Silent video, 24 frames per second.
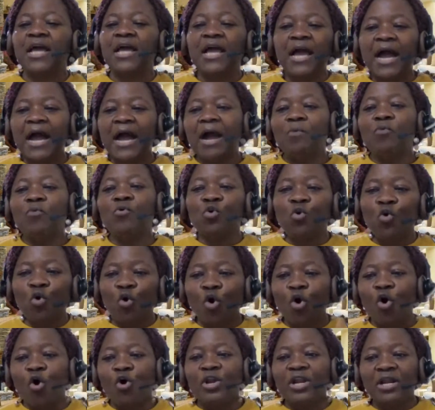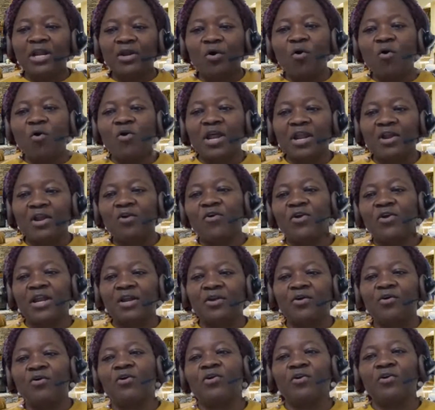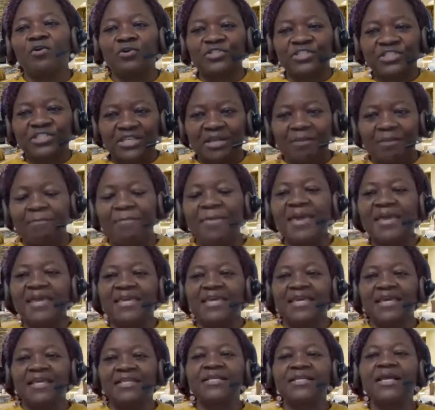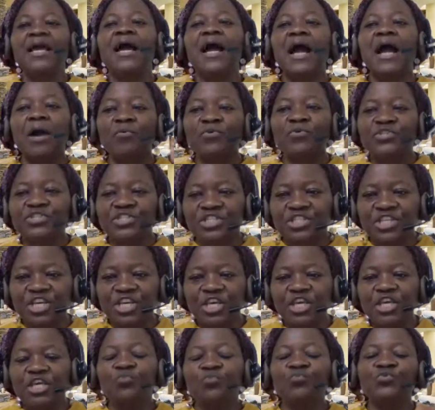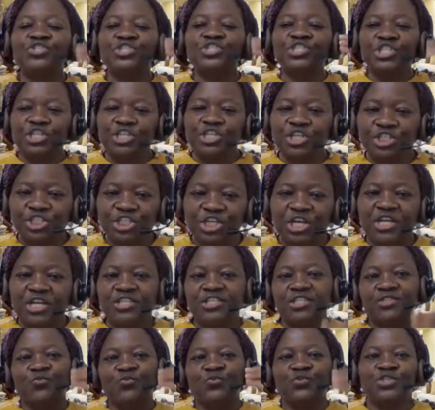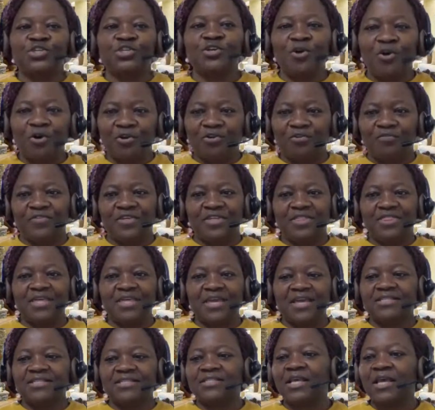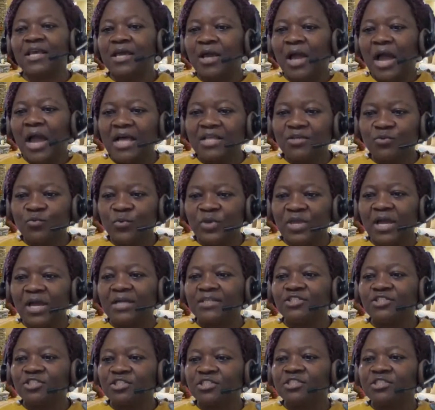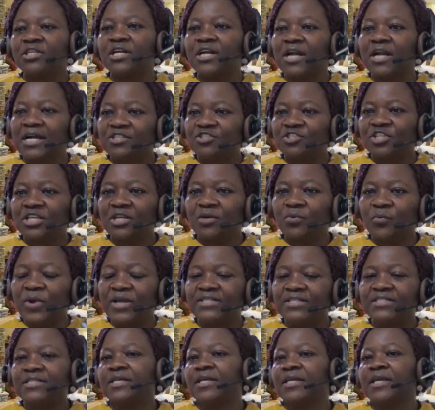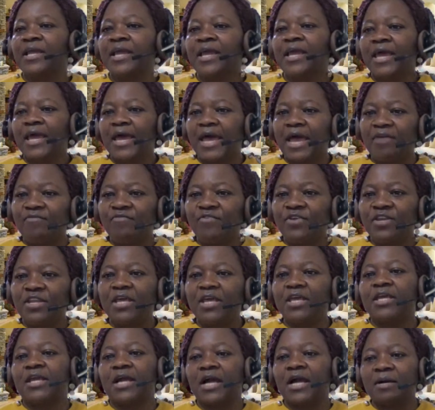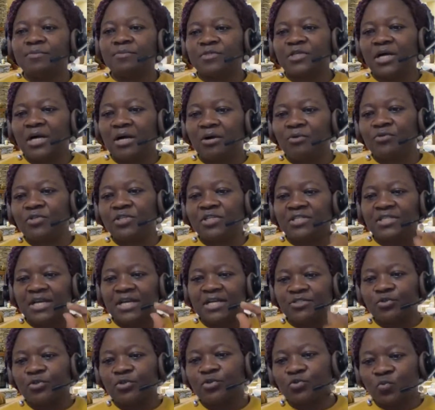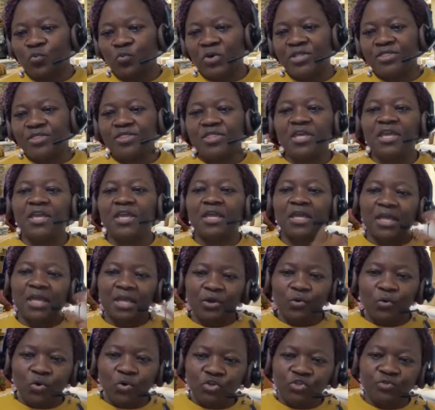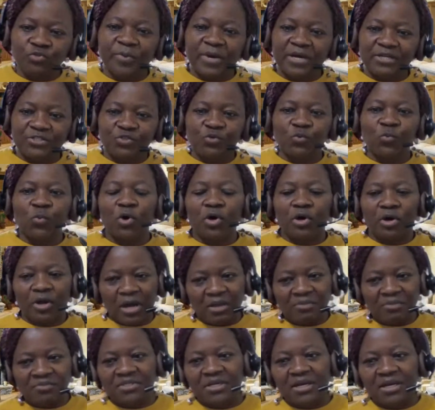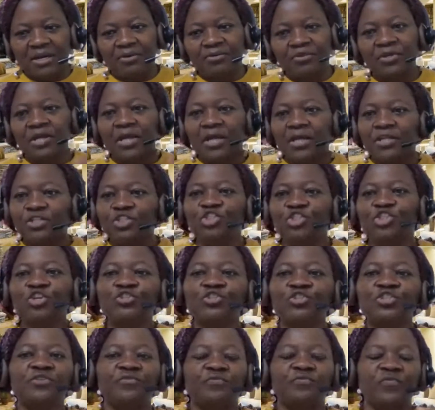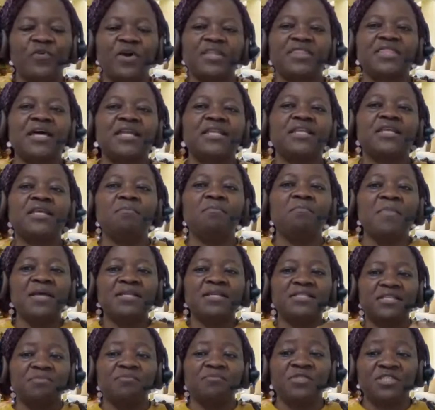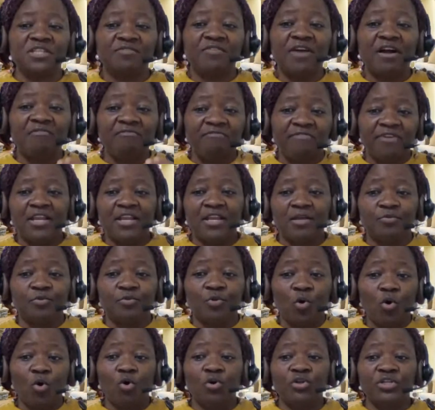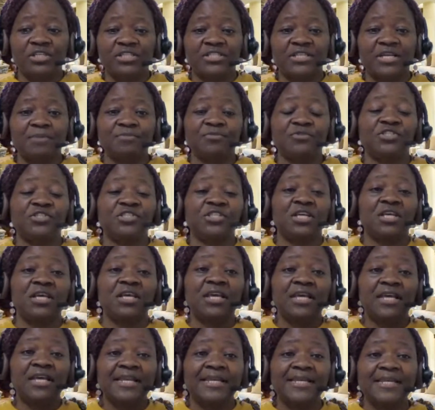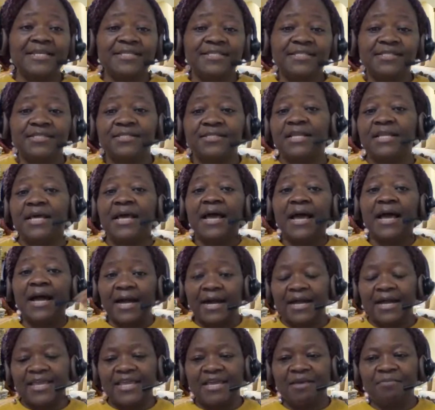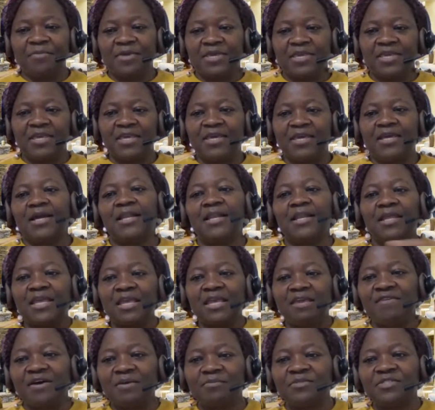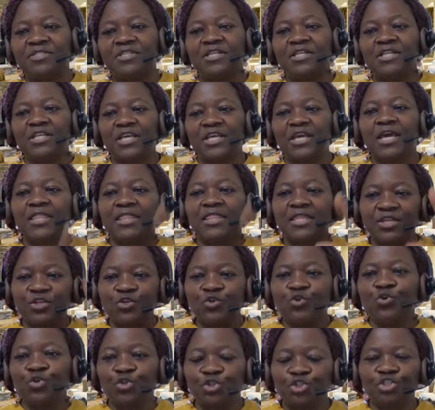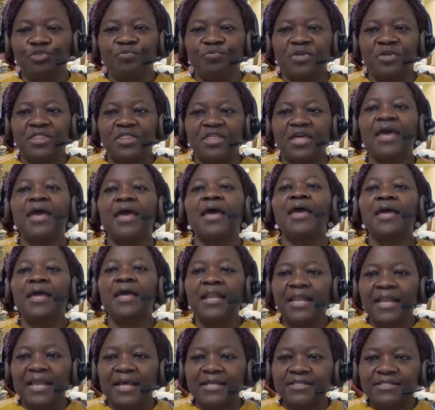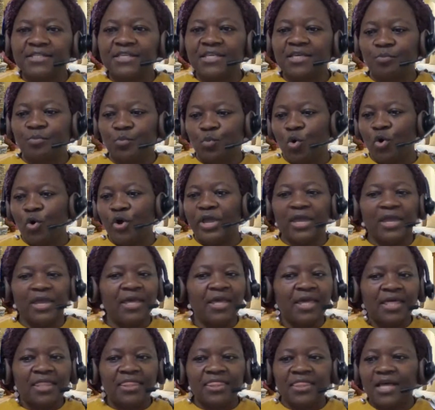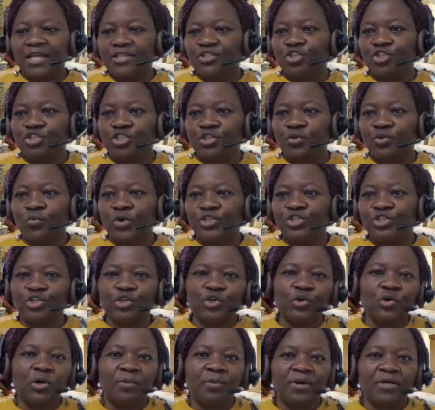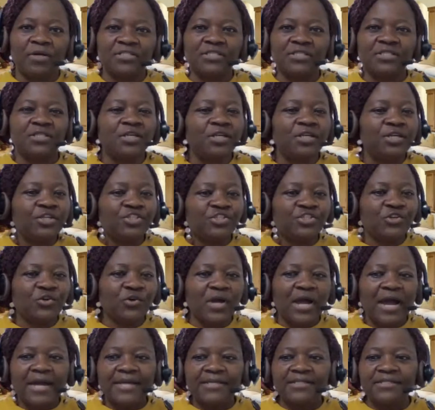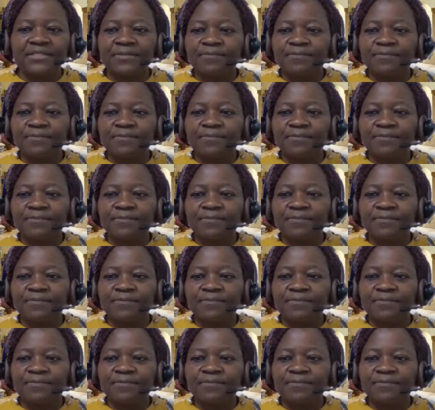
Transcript: I will go on and on and on and on until I make it. I will see it, we see the changes, we see all of the things, and we are just gradually waiting. Every day he comes out, tells us one thing, goes back to work, comes out. Just the fact that he makes himself available all the time to say, listen, I am here. And if I'm still here, then you should be there. Let's keep going. That's just the way to go about it. So, guys,